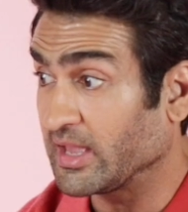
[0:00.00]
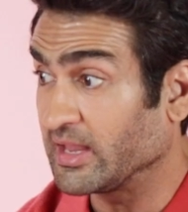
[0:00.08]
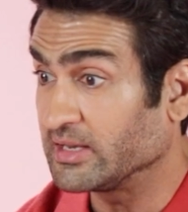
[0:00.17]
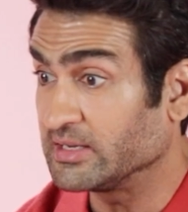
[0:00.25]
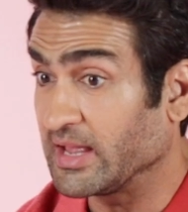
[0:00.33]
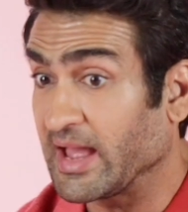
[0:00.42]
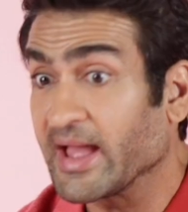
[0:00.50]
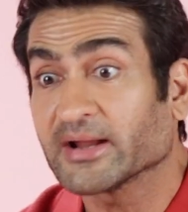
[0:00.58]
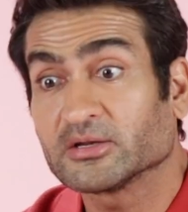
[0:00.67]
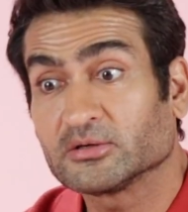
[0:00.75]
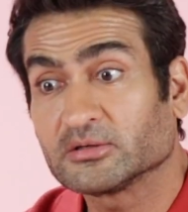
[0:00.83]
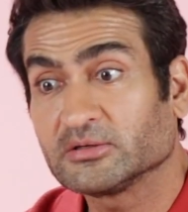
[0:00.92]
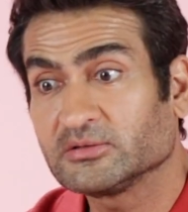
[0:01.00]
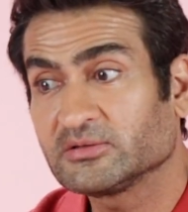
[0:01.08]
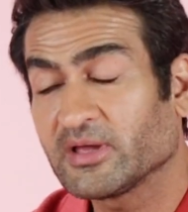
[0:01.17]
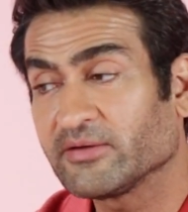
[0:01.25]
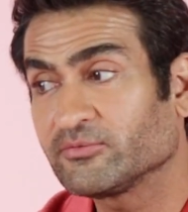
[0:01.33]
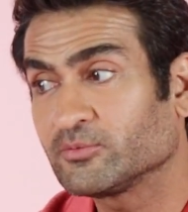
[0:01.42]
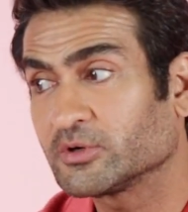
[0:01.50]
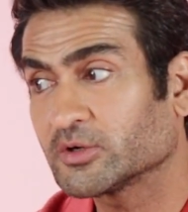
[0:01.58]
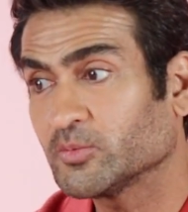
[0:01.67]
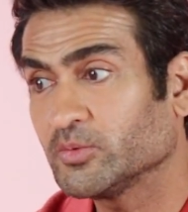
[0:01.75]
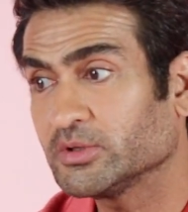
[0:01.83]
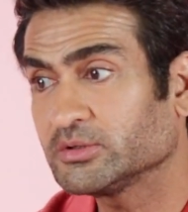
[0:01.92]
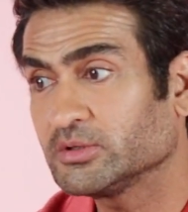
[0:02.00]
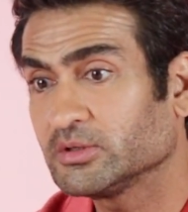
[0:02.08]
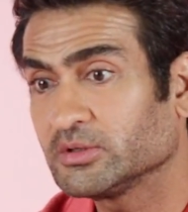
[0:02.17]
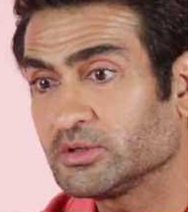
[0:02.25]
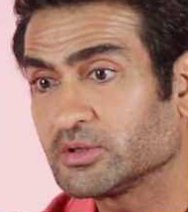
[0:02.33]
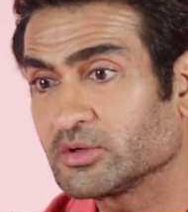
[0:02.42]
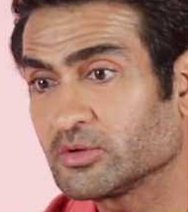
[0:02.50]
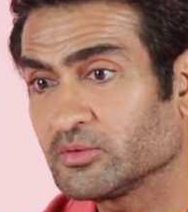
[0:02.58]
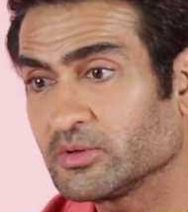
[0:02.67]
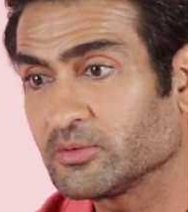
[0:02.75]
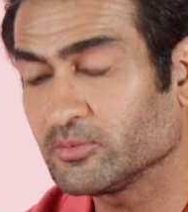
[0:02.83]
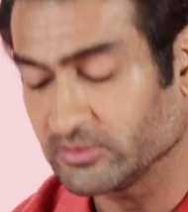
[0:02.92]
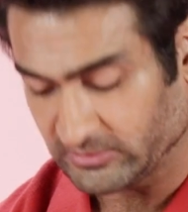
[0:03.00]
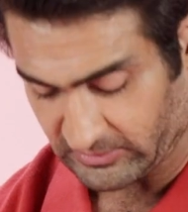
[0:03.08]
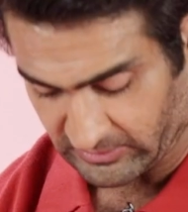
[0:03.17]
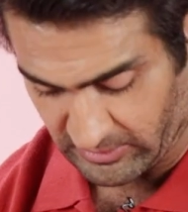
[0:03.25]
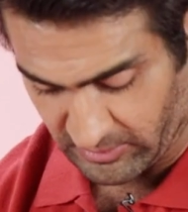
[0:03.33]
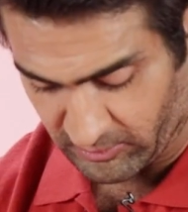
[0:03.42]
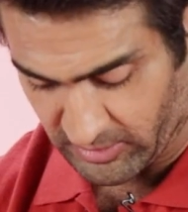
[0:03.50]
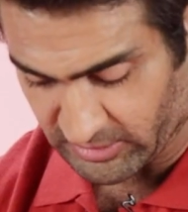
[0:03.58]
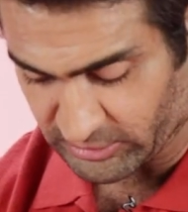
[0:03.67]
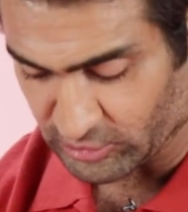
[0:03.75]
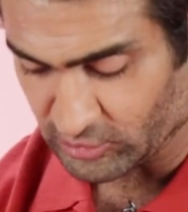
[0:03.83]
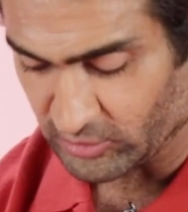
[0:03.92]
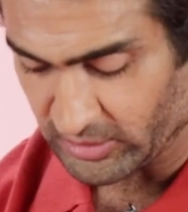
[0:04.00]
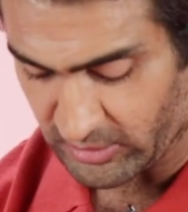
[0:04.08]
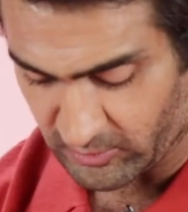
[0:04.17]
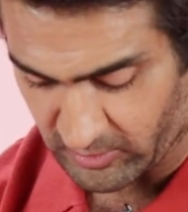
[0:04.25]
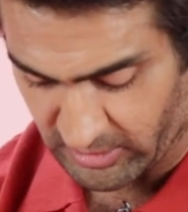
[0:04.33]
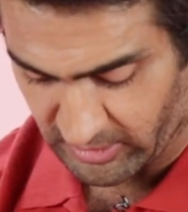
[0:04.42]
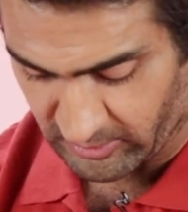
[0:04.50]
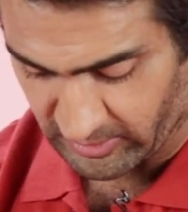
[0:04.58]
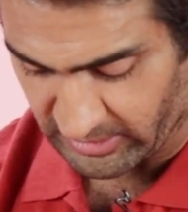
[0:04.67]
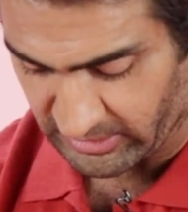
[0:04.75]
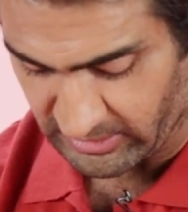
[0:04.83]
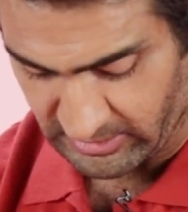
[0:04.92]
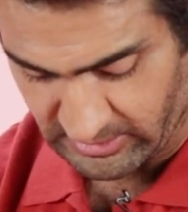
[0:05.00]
and actors I've worked with. You know, it was a real joy to work with